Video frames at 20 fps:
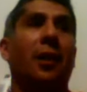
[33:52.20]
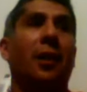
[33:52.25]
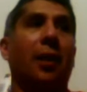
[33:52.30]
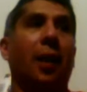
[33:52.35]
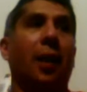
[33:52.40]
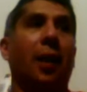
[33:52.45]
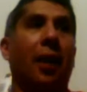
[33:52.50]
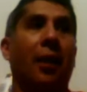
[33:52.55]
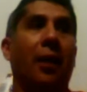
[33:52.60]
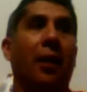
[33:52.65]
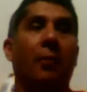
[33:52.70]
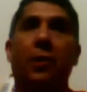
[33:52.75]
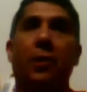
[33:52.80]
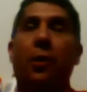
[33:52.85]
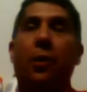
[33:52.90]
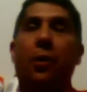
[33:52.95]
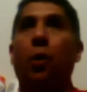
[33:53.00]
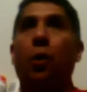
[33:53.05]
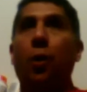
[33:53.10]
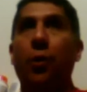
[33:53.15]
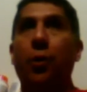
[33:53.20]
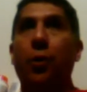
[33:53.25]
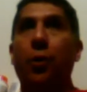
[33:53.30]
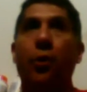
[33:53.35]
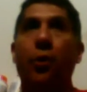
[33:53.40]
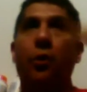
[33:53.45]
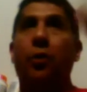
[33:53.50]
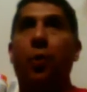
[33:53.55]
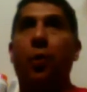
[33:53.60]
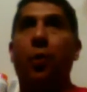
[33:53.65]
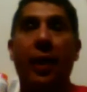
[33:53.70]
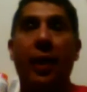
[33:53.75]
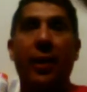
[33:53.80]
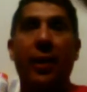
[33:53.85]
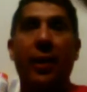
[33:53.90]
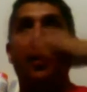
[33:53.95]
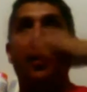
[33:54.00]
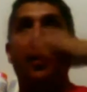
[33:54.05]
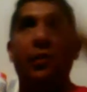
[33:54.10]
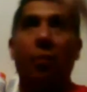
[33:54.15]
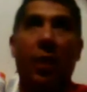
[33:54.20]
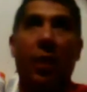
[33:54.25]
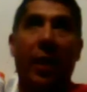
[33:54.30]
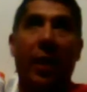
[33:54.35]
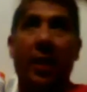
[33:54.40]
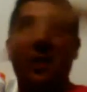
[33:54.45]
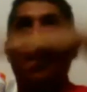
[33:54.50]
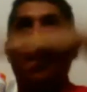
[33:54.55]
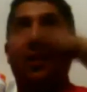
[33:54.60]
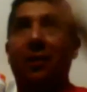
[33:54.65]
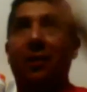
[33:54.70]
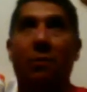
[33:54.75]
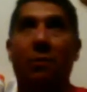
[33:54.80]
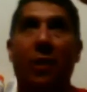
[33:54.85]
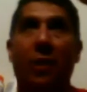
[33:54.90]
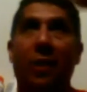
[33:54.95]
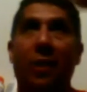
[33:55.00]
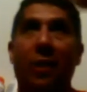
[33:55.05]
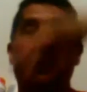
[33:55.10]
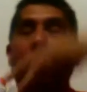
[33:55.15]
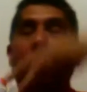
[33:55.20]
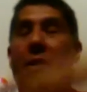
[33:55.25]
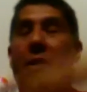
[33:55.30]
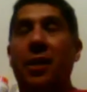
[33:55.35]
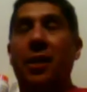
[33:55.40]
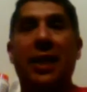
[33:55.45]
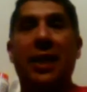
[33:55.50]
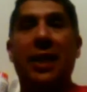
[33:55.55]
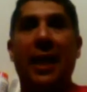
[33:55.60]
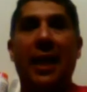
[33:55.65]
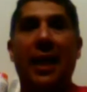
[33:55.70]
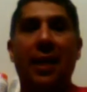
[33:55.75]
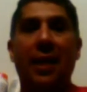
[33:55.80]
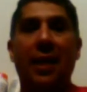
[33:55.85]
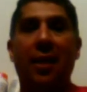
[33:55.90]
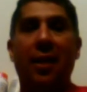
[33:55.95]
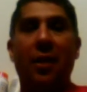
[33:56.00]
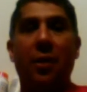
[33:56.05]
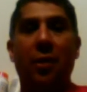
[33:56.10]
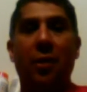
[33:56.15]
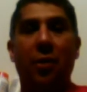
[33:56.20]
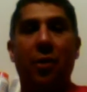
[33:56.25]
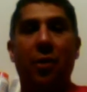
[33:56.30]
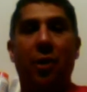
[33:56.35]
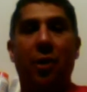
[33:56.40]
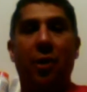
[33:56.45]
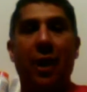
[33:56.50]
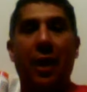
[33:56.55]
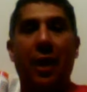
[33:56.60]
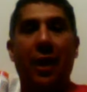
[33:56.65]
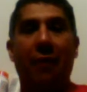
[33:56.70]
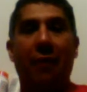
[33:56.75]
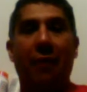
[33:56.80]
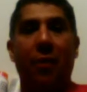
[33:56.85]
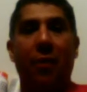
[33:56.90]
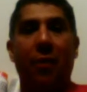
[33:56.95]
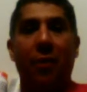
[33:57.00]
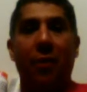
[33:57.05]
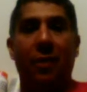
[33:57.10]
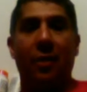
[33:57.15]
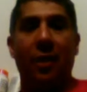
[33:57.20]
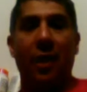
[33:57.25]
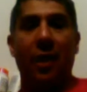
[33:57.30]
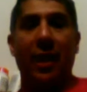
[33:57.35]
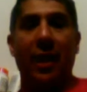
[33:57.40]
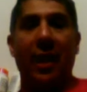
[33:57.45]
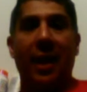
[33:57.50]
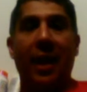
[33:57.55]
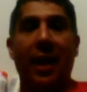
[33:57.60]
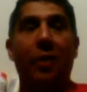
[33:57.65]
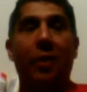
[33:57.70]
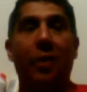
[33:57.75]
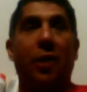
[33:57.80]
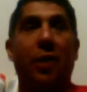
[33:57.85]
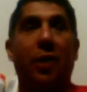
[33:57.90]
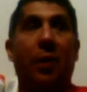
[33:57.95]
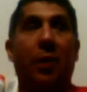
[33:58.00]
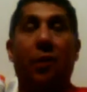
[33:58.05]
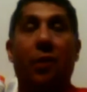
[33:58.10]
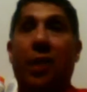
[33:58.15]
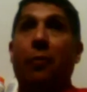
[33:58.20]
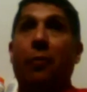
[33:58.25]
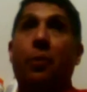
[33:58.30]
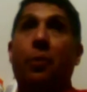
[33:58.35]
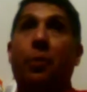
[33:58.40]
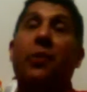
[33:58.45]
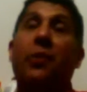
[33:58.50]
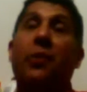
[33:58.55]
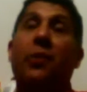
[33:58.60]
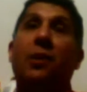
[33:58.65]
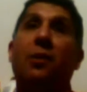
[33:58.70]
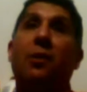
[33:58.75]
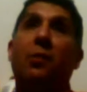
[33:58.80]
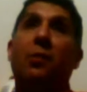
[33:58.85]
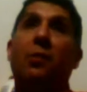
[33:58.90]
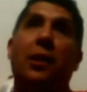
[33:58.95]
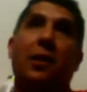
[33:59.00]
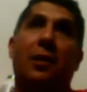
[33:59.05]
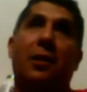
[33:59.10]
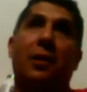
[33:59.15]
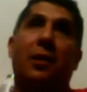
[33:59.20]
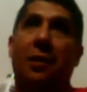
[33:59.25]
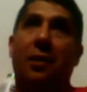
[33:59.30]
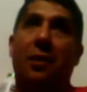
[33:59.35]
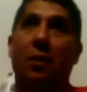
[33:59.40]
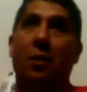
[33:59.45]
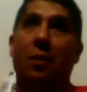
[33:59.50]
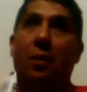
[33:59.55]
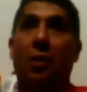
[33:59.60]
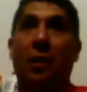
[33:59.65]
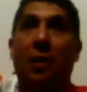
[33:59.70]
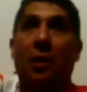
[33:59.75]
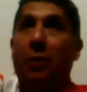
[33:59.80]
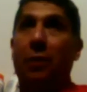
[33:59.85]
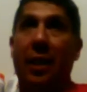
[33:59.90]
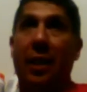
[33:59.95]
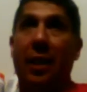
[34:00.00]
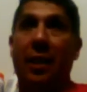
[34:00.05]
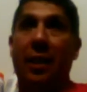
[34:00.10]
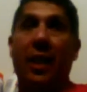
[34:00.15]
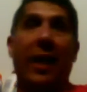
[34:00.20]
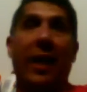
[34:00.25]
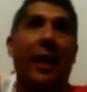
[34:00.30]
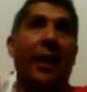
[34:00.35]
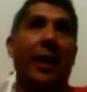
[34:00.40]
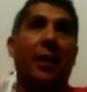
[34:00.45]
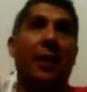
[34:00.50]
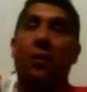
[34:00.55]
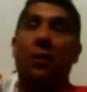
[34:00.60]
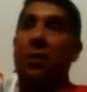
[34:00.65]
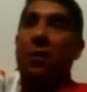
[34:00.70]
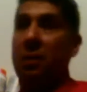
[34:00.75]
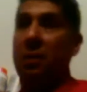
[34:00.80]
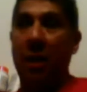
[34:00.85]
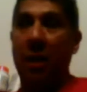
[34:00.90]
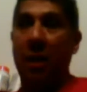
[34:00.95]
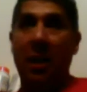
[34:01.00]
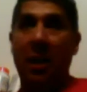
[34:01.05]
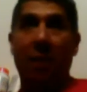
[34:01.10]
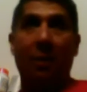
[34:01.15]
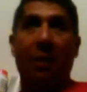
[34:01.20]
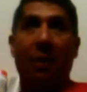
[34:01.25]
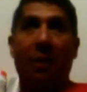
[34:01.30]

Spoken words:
You don't go through those crazy swings in the middle of the day. You're gonna have all this energy, and I'm trying to prove it to you because you see me eating the eggs, you see me eating my